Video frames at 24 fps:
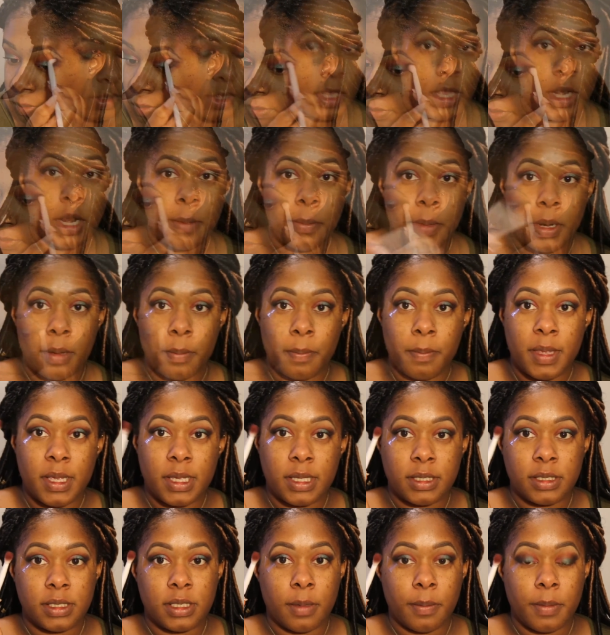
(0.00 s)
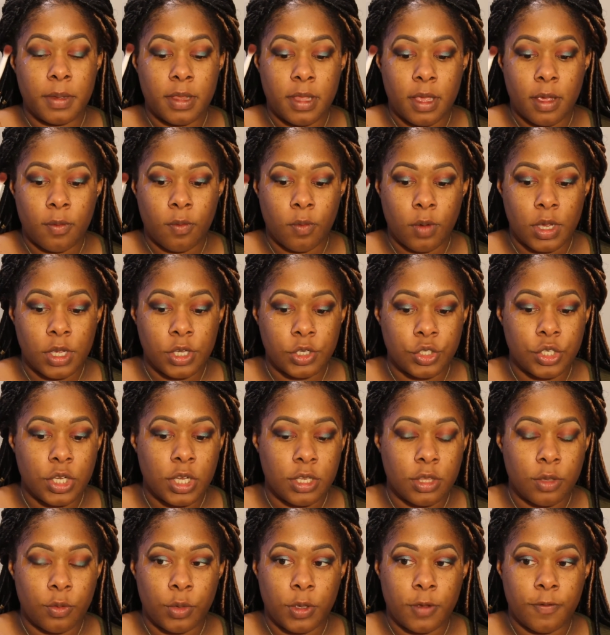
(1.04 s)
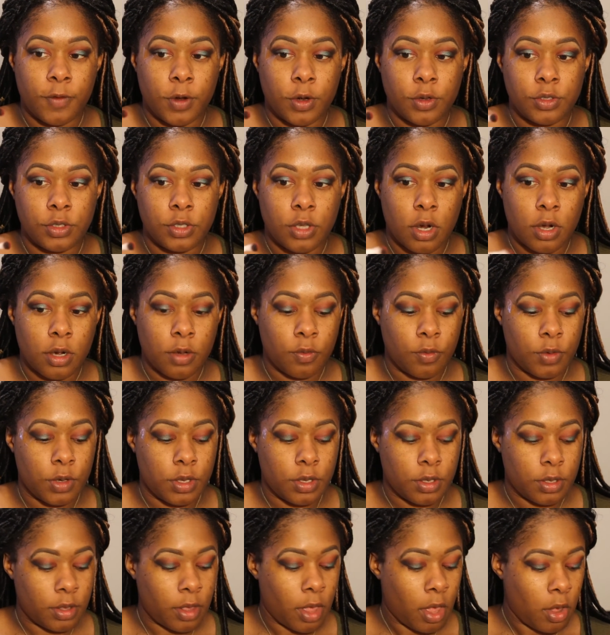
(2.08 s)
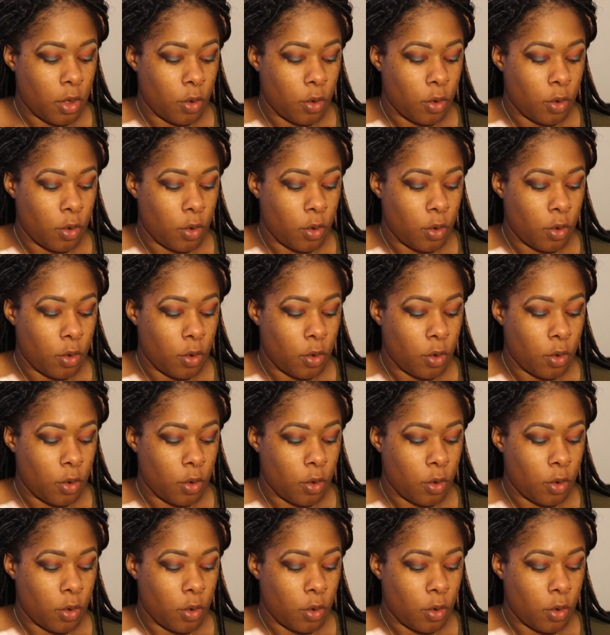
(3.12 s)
Then I'm going to mix some of that red shade that we first started with,